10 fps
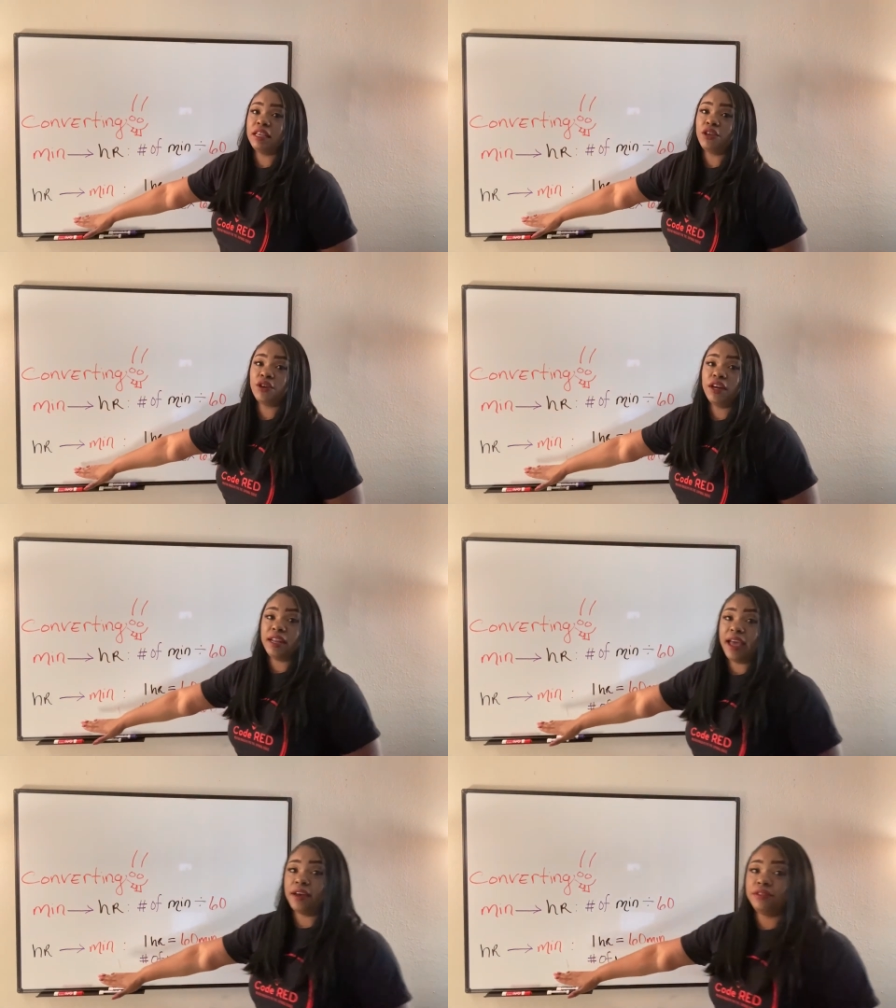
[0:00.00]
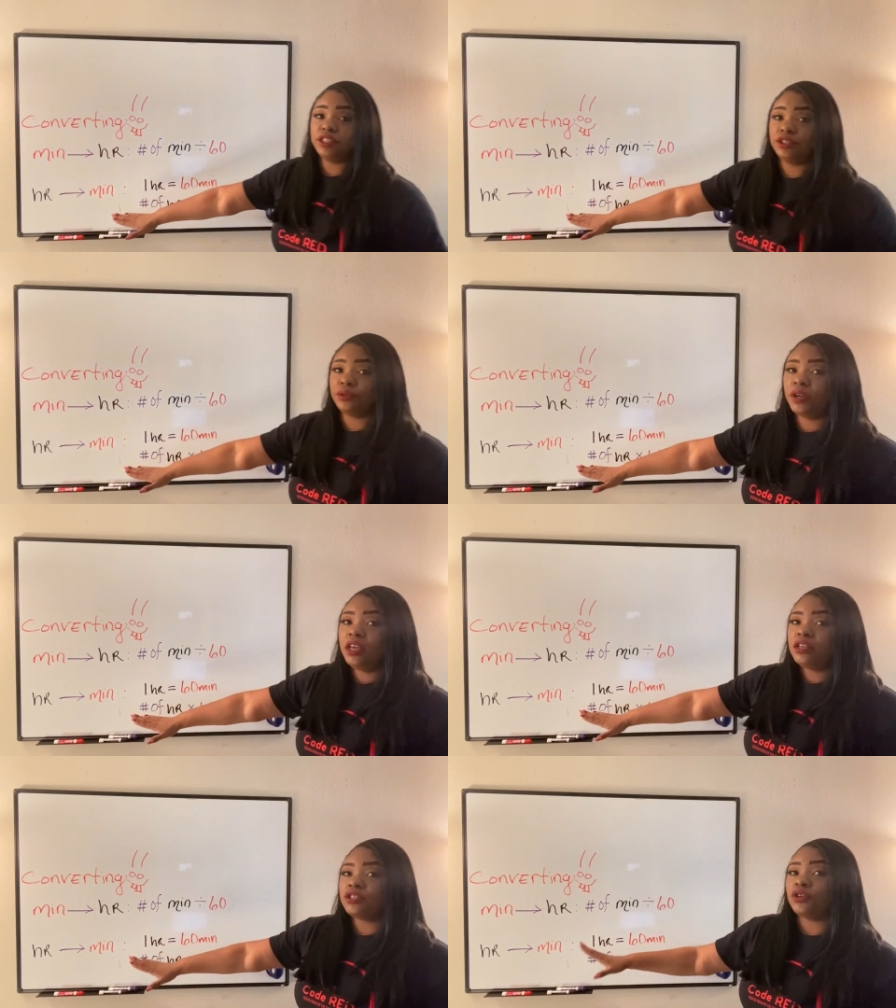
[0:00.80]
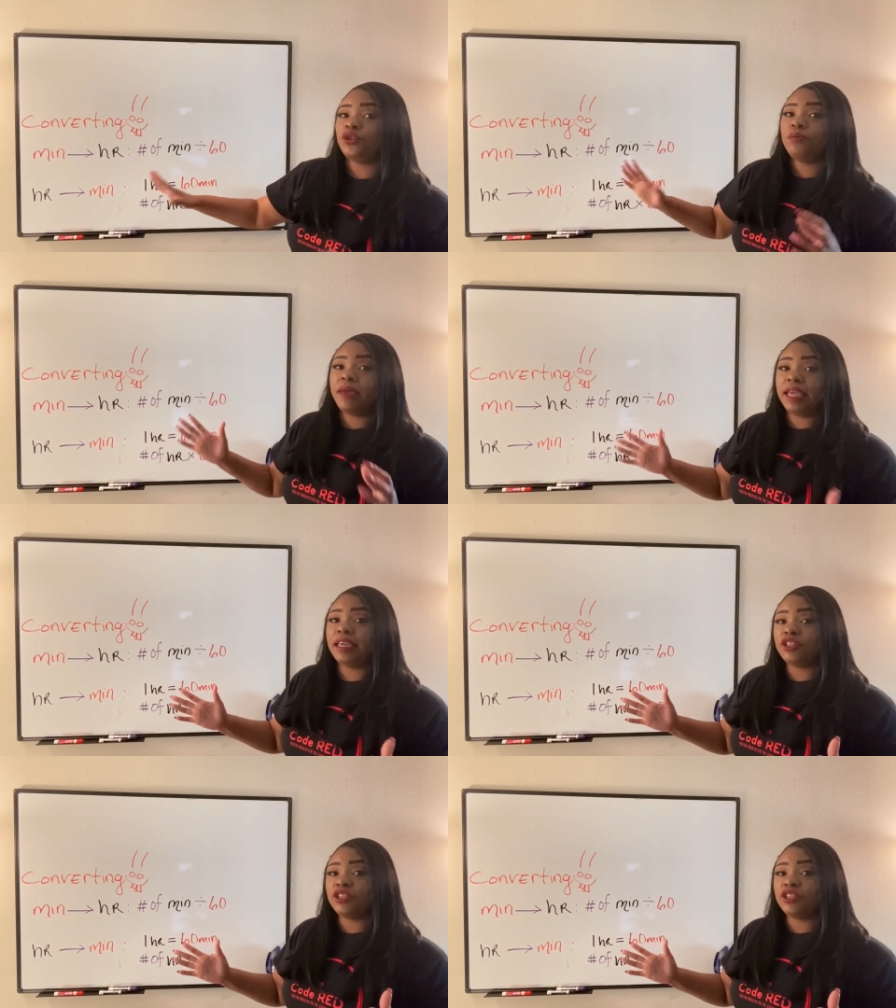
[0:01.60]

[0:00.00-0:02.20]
that you're going to have to do. So you may